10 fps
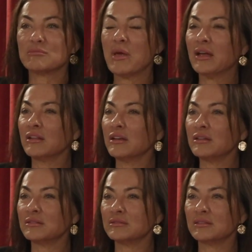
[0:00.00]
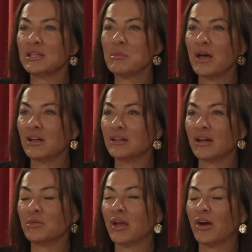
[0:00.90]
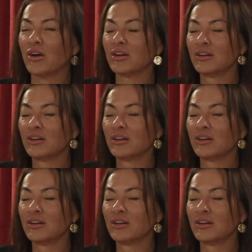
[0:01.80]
mail it, email. I don't care.